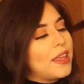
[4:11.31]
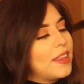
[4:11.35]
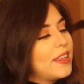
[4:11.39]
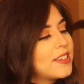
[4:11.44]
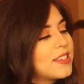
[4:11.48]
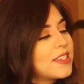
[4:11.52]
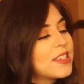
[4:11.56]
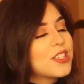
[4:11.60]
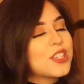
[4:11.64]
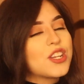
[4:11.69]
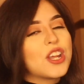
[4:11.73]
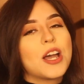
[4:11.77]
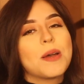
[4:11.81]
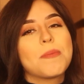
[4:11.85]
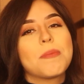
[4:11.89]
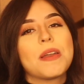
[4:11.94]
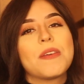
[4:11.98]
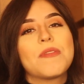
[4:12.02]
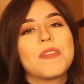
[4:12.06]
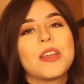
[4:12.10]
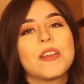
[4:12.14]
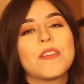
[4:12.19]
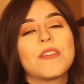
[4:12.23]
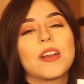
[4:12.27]
This is not
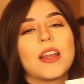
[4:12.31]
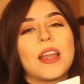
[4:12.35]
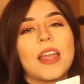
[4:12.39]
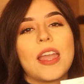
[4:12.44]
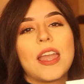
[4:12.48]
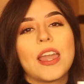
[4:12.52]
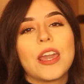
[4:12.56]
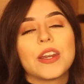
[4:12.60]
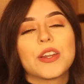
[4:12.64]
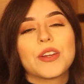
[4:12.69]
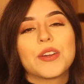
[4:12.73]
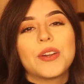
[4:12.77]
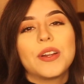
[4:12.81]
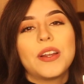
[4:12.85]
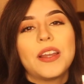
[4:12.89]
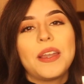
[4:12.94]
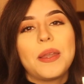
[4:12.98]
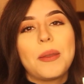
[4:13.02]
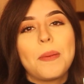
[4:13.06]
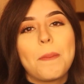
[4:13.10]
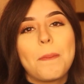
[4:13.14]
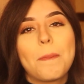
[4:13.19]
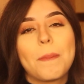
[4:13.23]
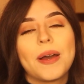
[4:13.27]
my favorite hand
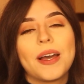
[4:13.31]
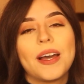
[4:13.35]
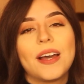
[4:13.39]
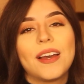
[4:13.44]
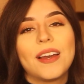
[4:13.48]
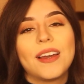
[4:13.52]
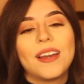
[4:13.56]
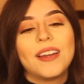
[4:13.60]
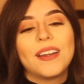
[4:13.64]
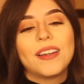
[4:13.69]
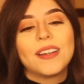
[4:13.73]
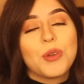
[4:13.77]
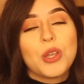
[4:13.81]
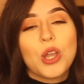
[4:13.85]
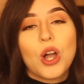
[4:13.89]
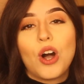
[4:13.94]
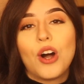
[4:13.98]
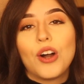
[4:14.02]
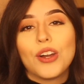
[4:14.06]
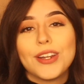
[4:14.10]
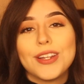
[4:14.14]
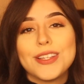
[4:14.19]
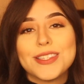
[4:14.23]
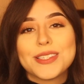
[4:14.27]
cream, but we
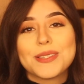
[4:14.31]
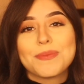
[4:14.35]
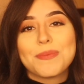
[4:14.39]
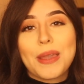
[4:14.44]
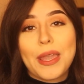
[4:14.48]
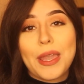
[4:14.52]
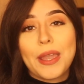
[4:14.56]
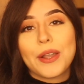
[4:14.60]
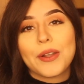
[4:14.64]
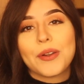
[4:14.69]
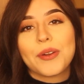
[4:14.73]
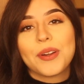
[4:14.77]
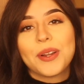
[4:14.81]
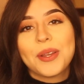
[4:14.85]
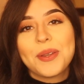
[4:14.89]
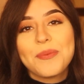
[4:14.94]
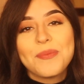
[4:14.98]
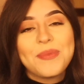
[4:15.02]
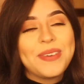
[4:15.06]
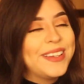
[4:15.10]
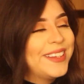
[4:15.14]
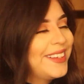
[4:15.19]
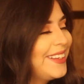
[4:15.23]
all need some hand cream.